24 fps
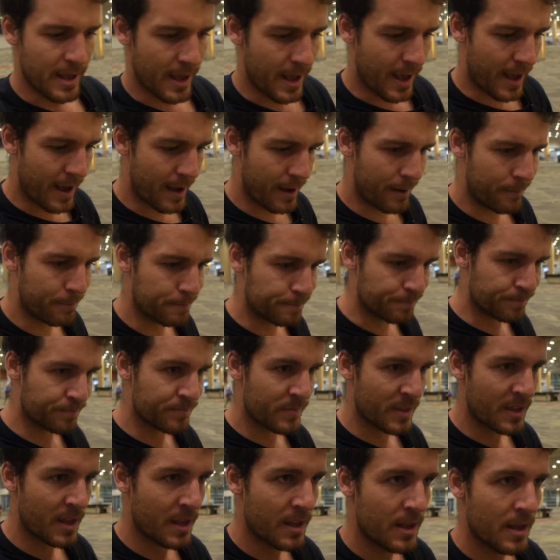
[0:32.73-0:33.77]

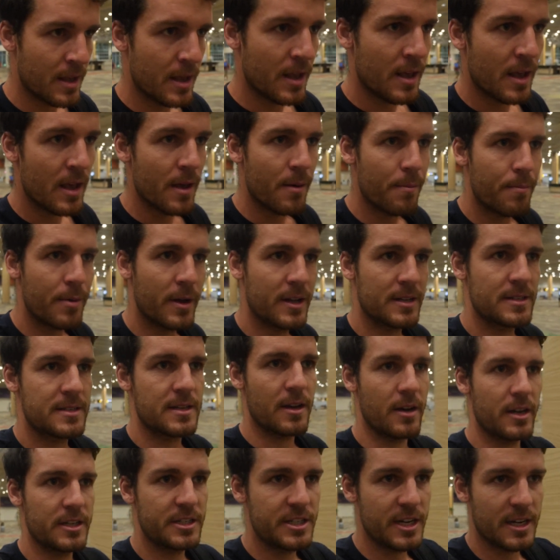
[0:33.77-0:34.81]
But
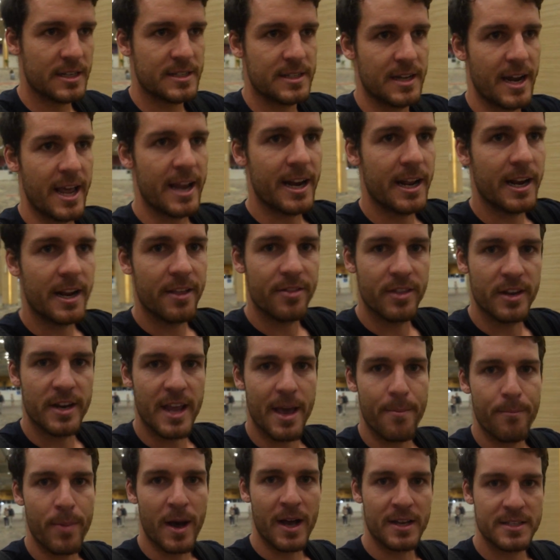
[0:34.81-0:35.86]
I just landed in the
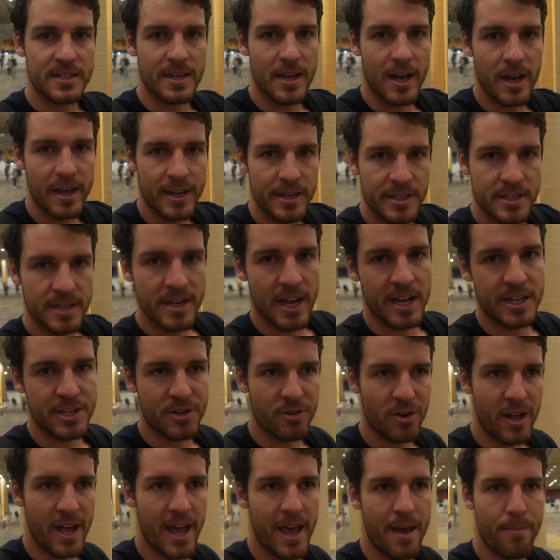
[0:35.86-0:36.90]
Denpasar
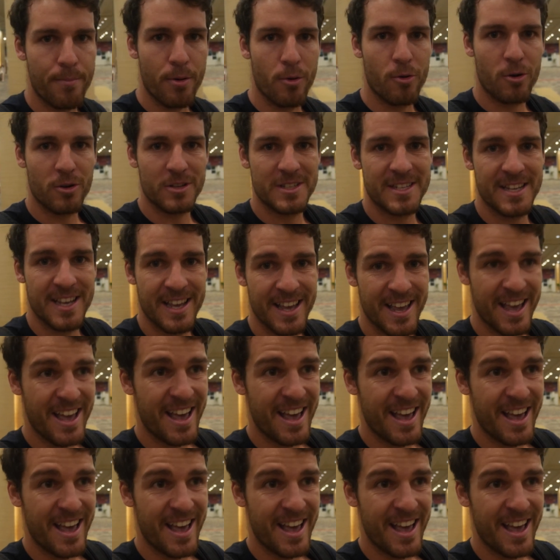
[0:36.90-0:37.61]
International Airport.